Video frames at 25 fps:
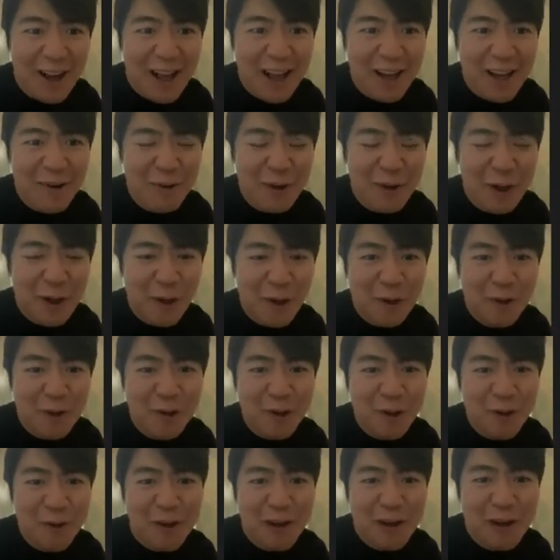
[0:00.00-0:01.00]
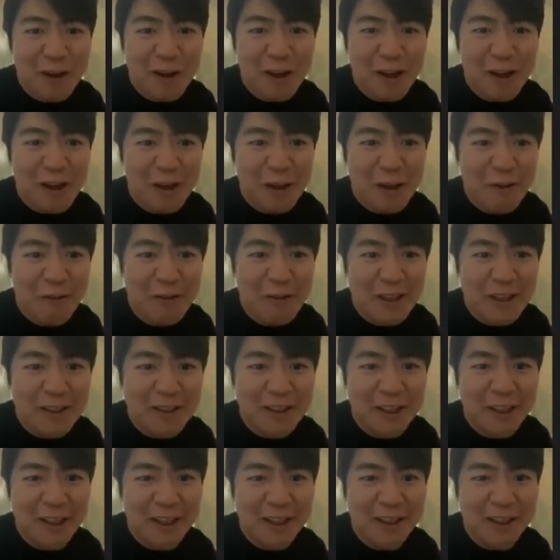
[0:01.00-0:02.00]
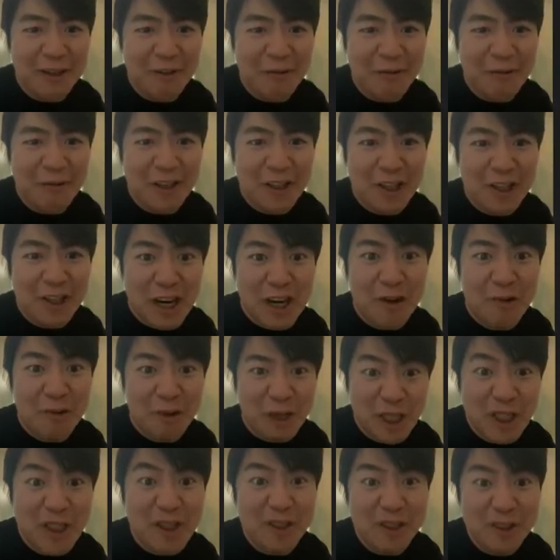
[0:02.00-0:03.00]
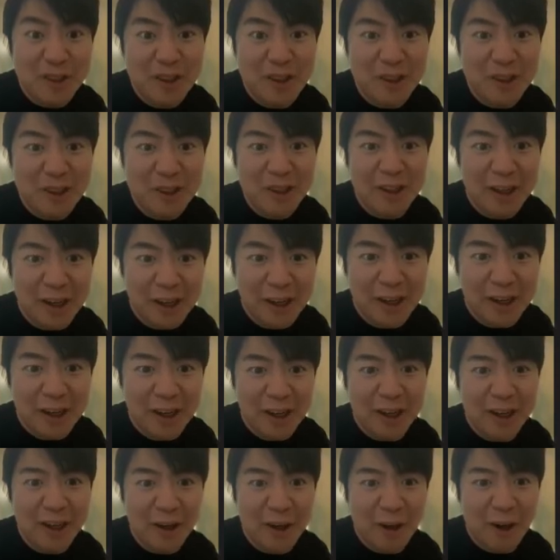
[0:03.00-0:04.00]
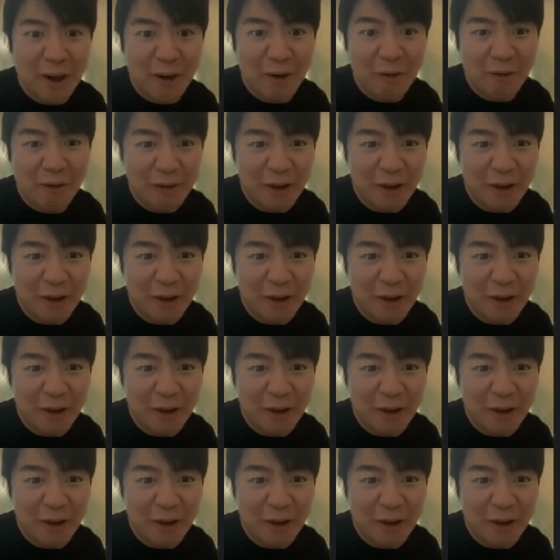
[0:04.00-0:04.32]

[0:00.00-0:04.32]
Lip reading: we're also facing the different generations of,